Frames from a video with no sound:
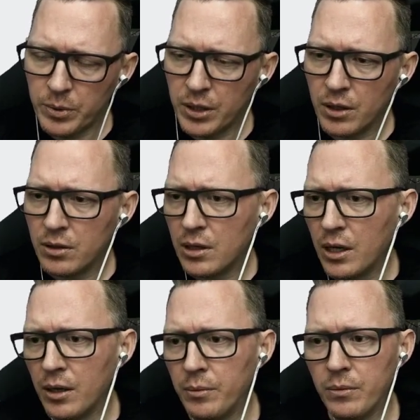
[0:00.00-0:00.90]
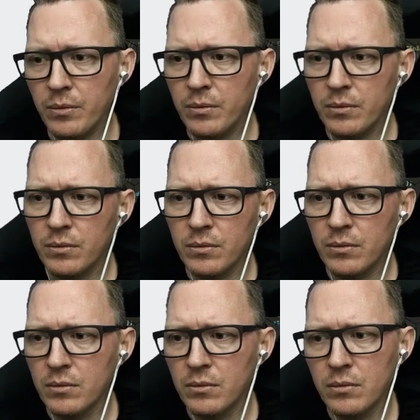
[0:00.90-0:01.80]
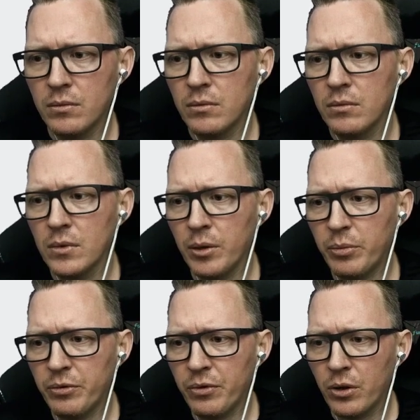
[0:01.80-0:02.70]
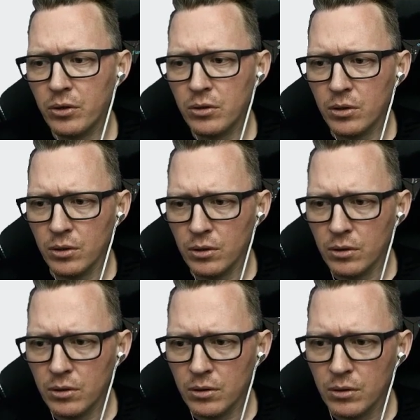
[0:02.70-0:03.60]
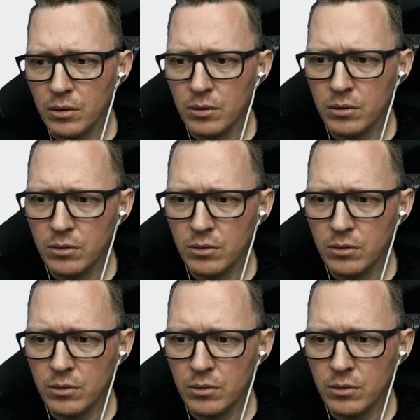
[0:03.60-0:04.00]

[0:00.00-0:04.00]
because I'm, I prefer to